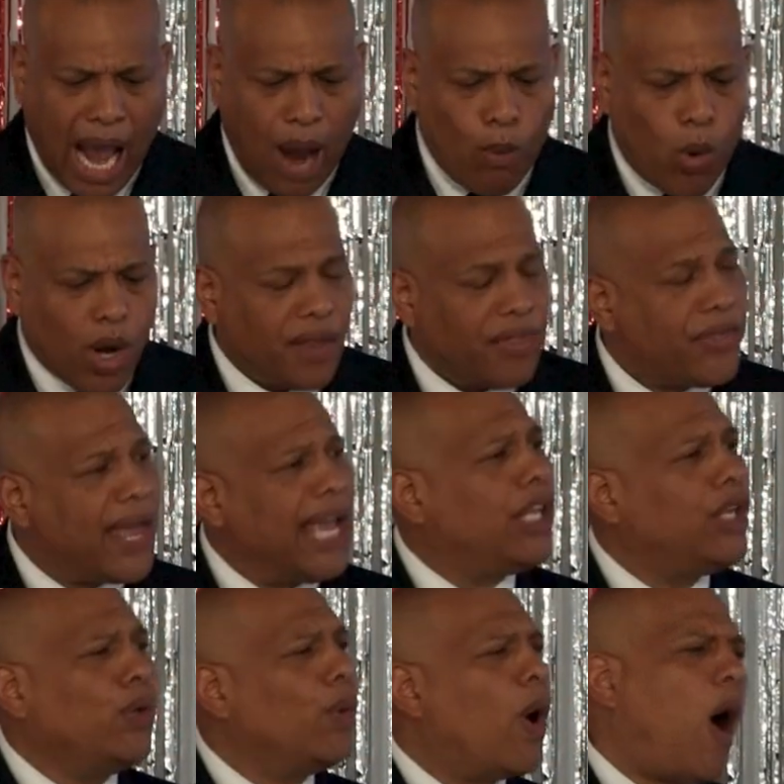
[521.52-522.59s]
I want to
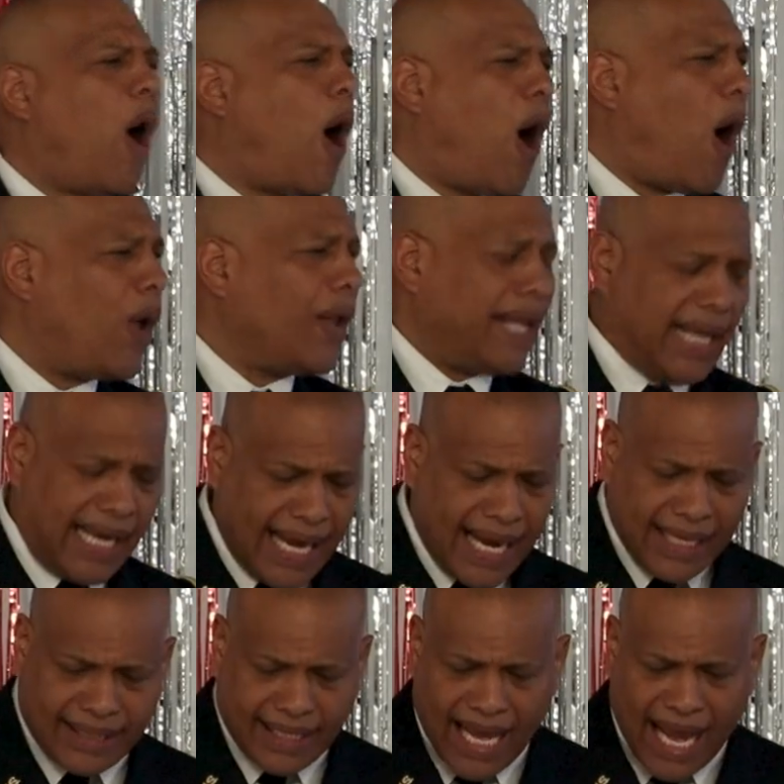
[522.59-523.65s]
thank you all in
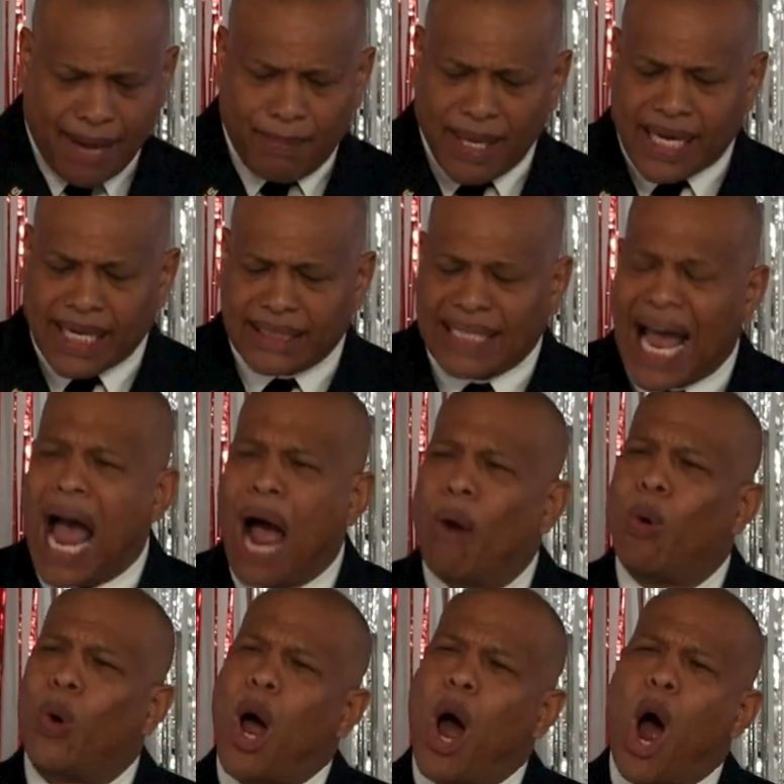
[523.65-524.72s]
here today because I
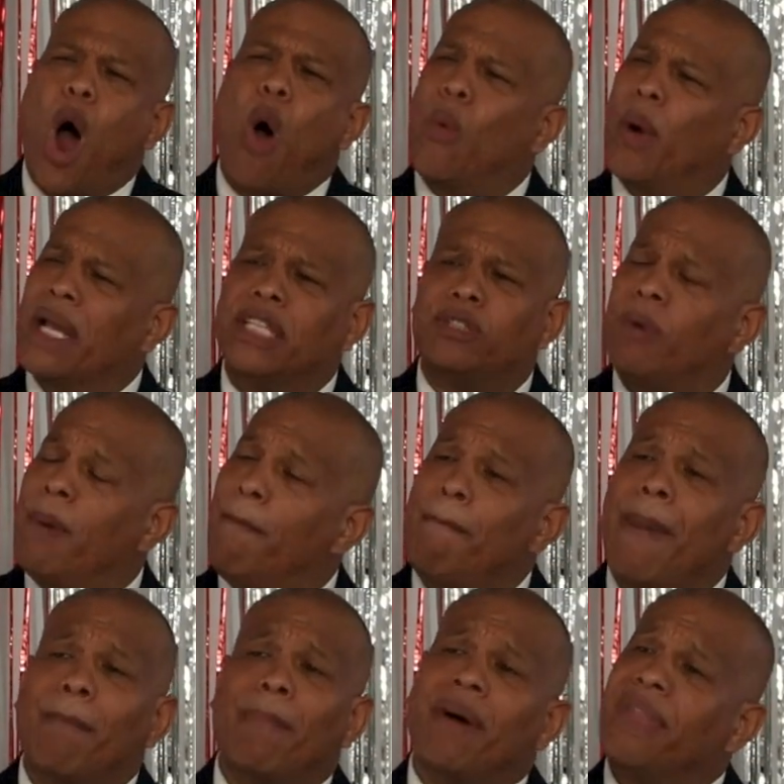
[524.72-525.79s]
will always
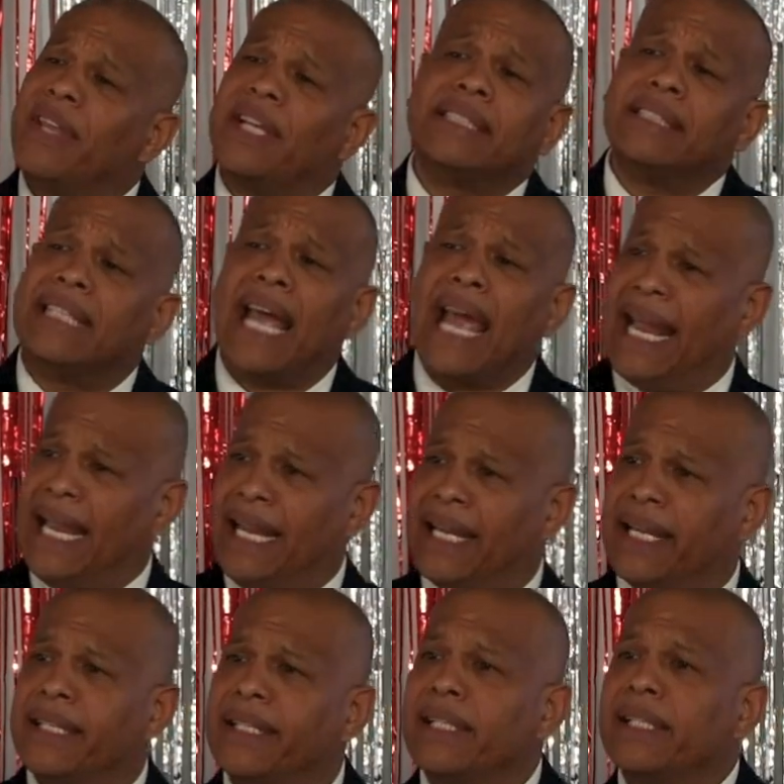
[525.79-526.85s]
remember this day
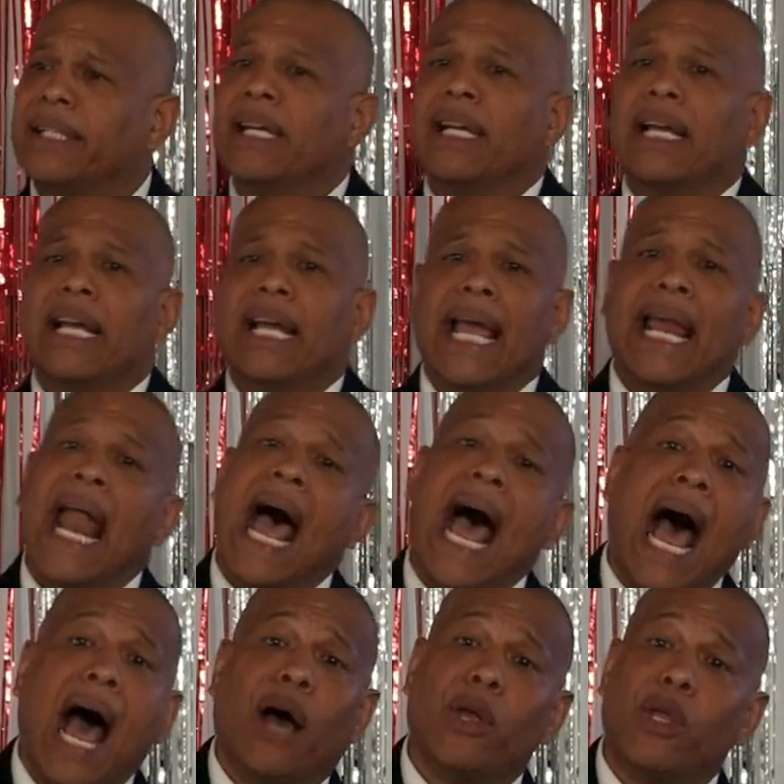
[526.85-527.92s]
and
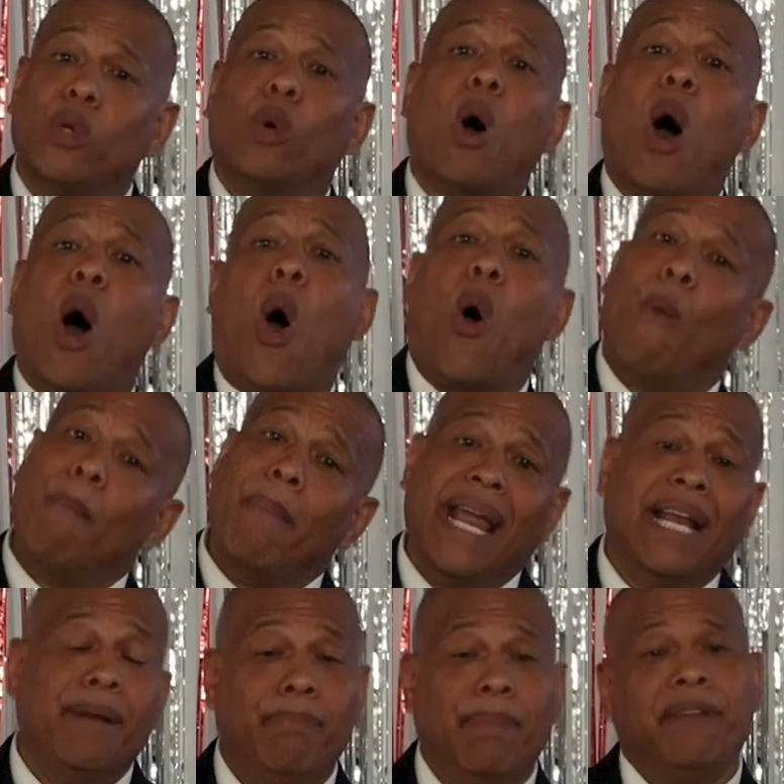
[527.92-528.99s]
how you all
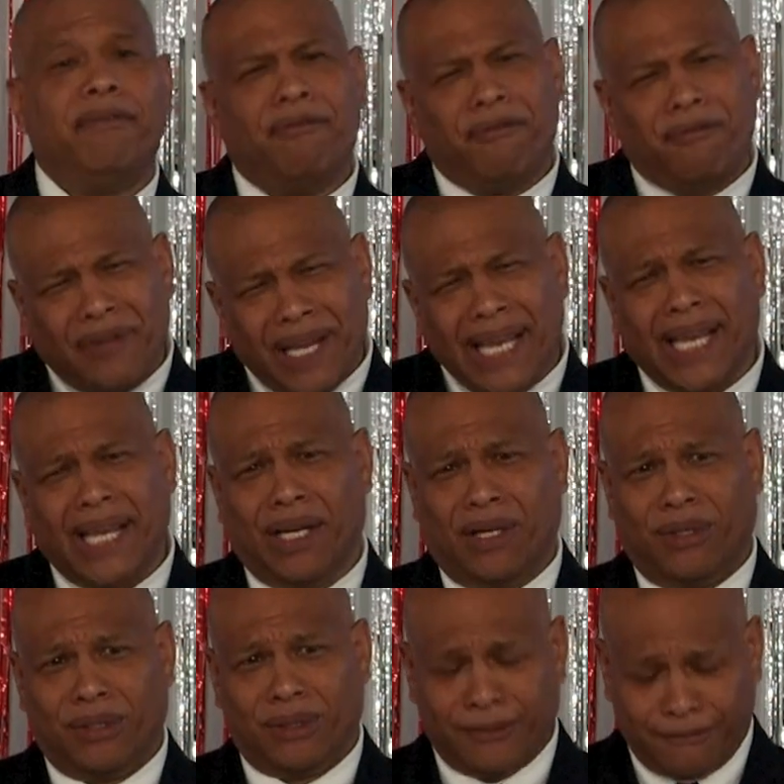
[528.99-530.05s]
made me feel.
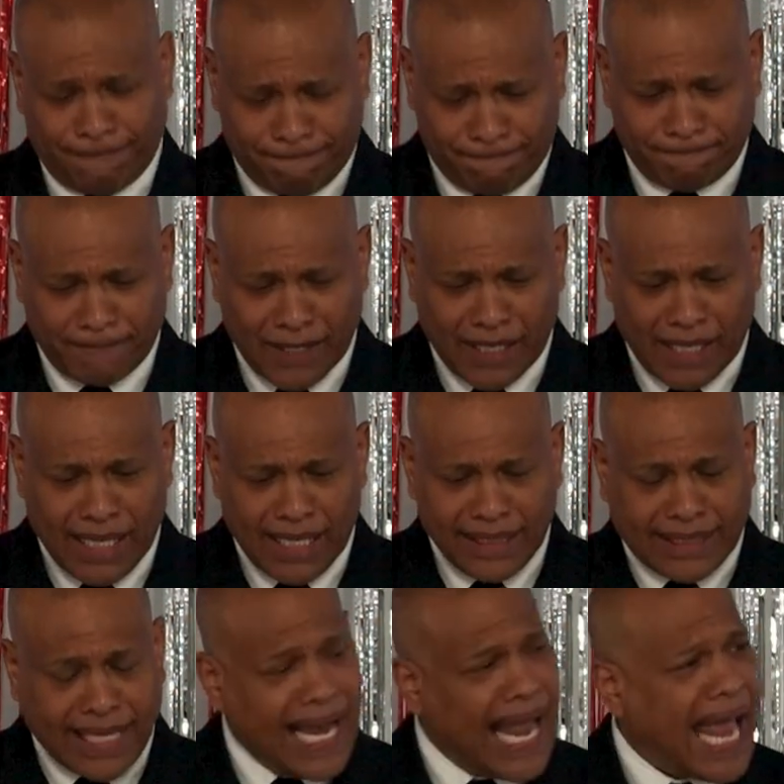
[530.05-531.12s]

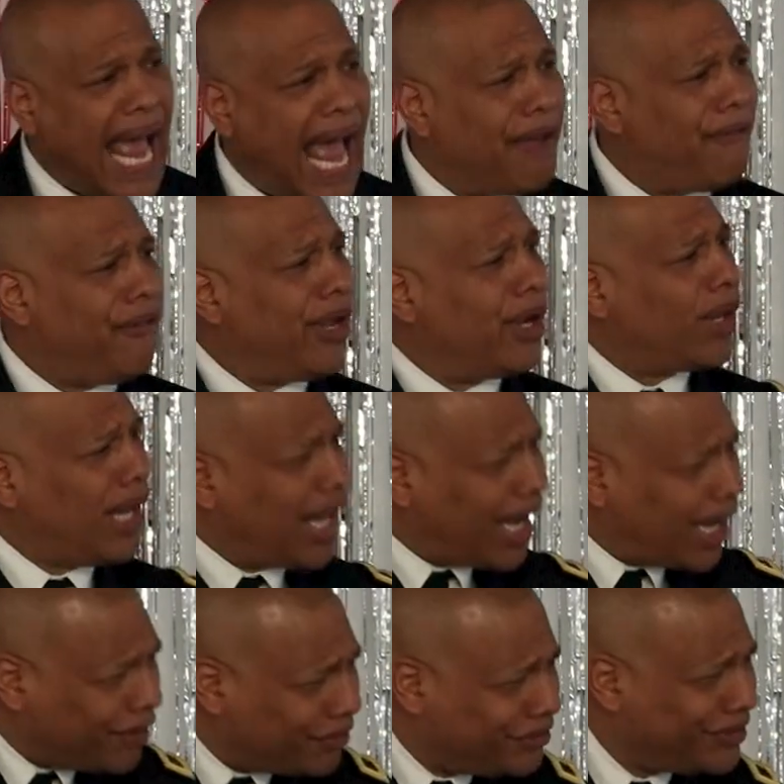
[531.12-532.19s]
Today I feel
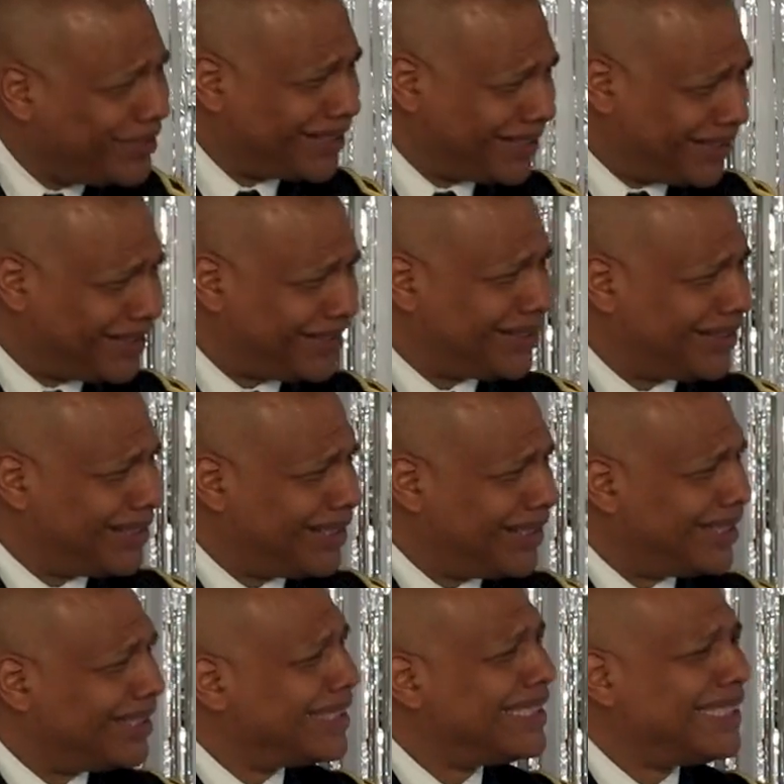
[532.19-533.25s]
loved,
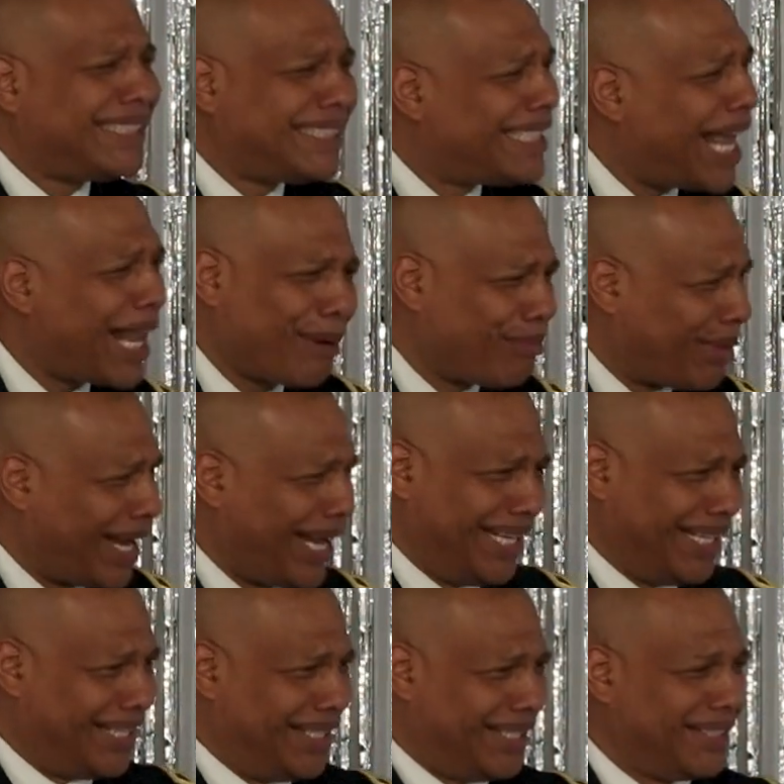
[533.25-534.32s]

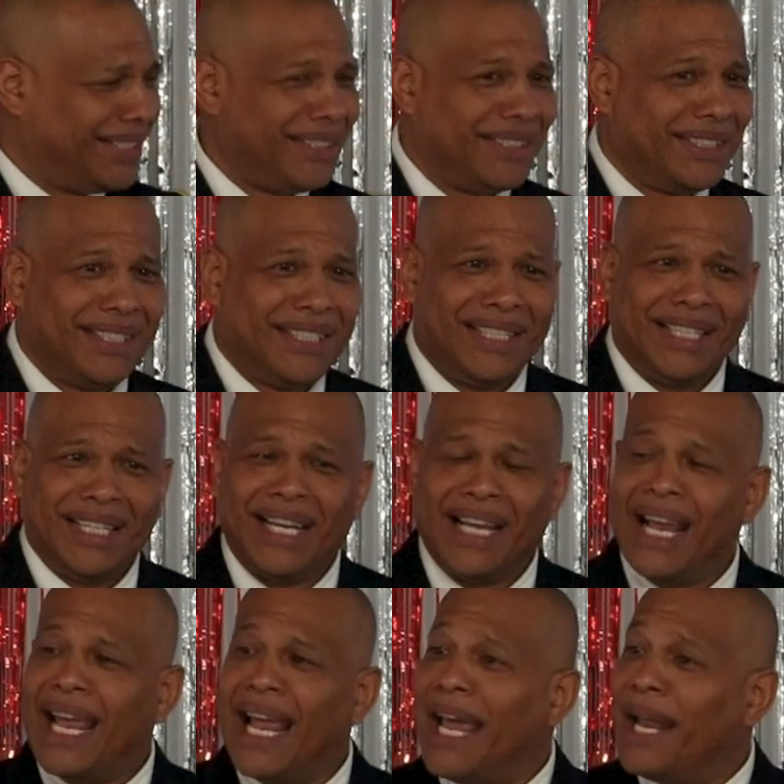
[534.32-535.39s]
celebrated,
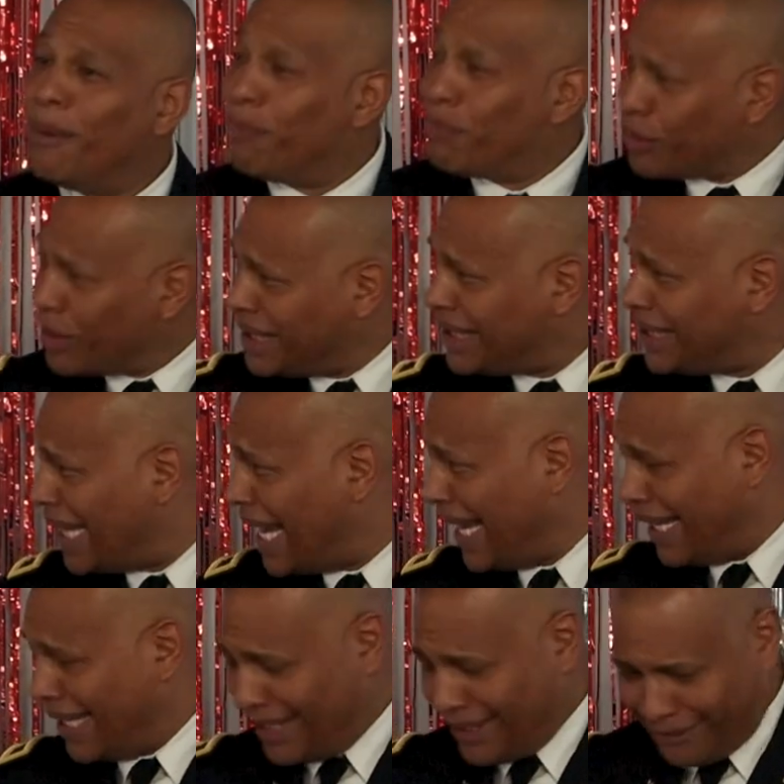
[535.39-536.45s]
and appreciated.